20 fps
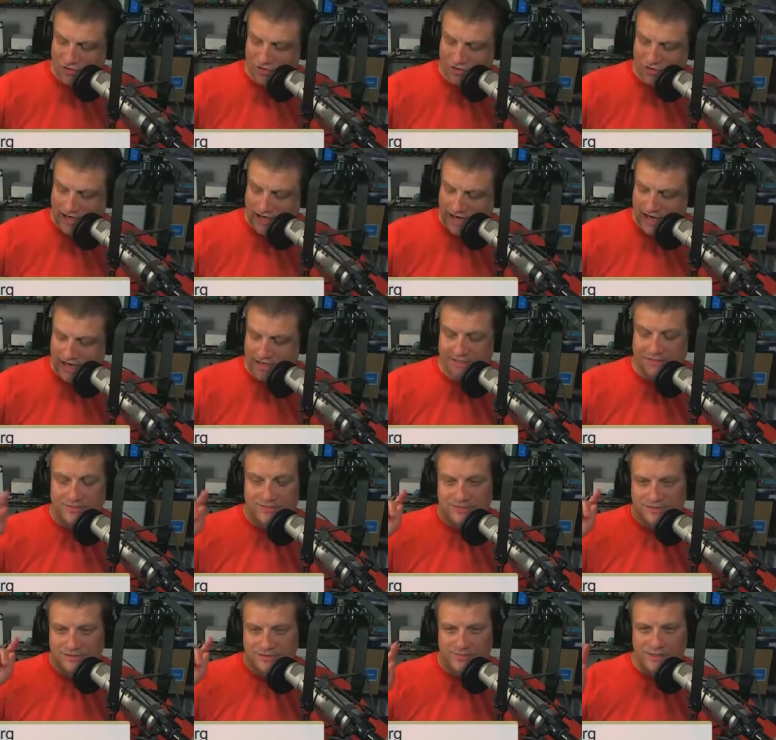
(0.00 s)
and
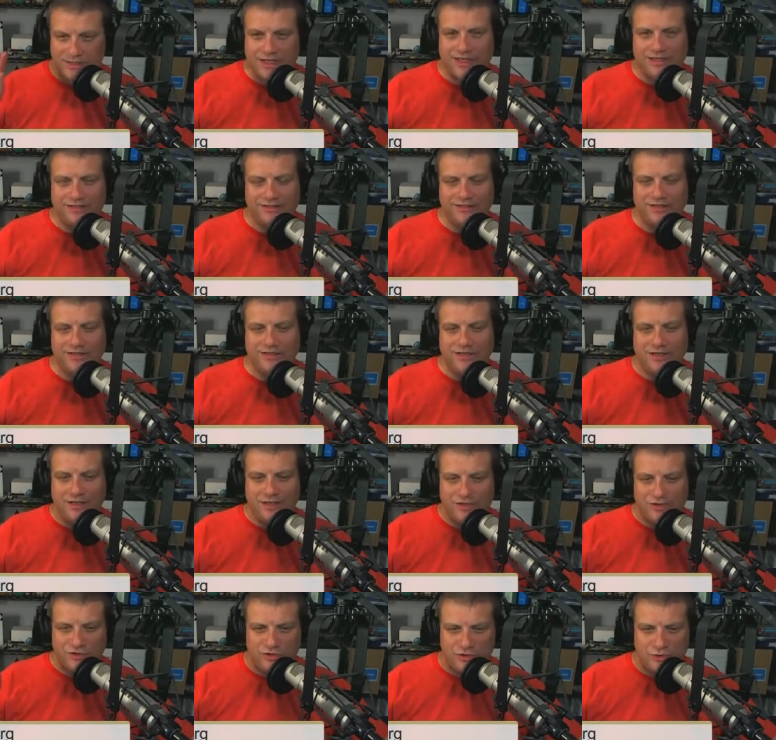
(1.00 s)
submit
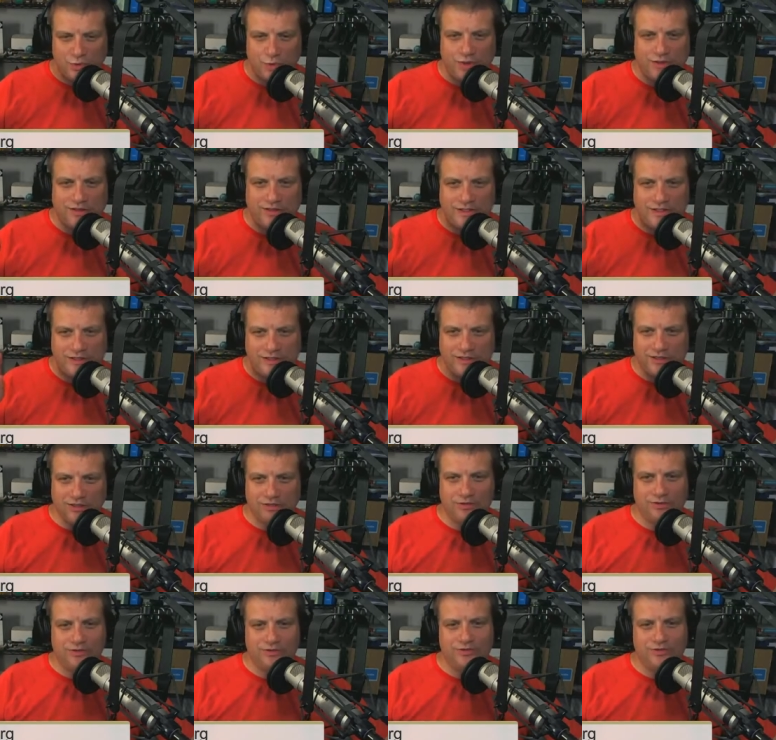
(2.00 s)
20 glows.